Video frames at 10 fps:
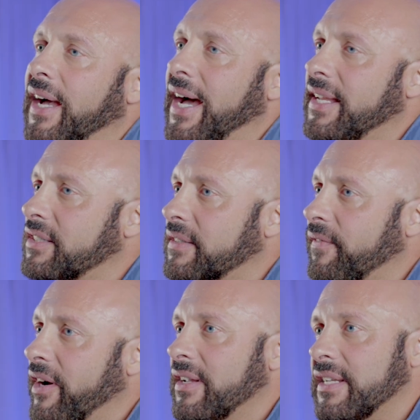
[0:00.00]
and it's
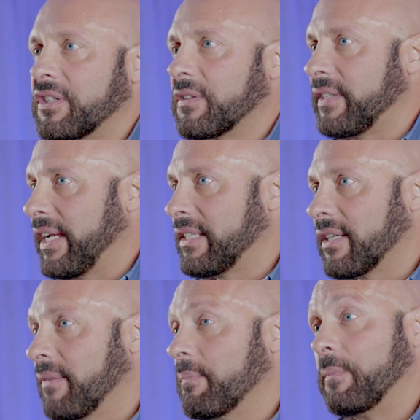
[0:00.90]
very initial
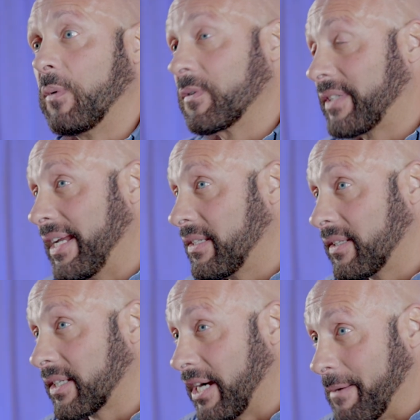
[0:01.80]
data, more data
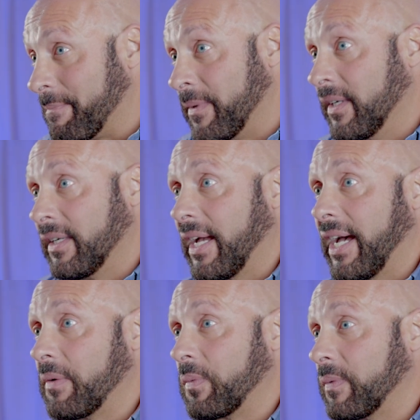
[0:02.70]
to come
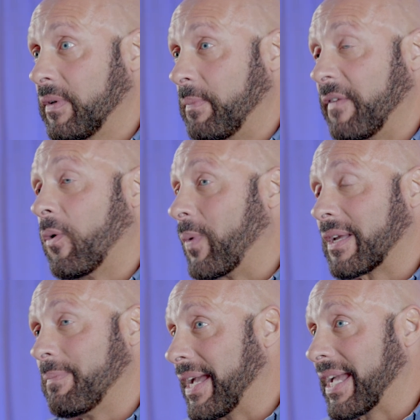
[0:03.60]
and before we
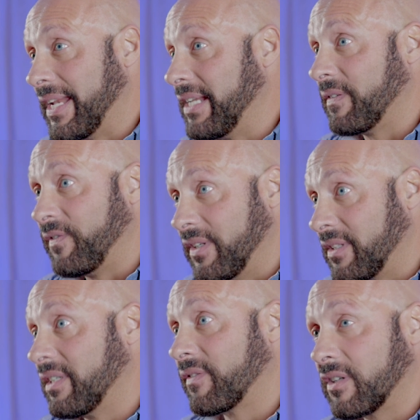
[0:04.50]
can make any
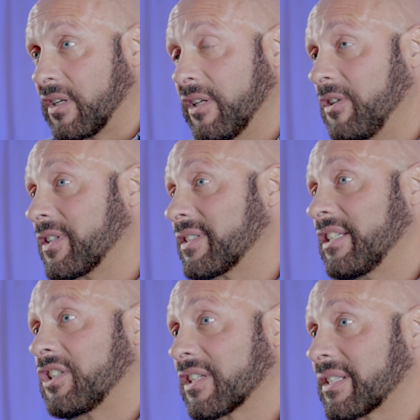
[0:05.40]
definitive conclusions.
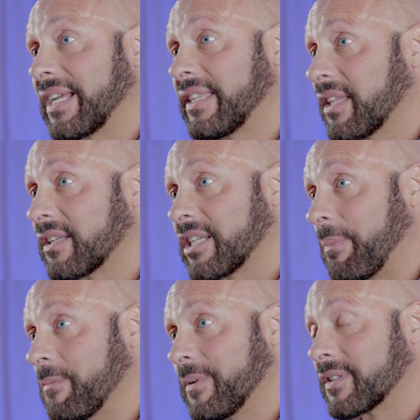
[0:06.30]
And just like the other
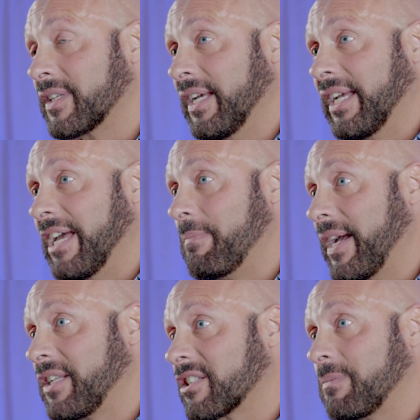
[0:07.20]
supplements, it
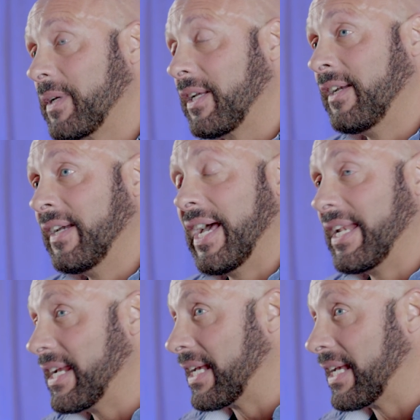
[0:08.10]
may just be an,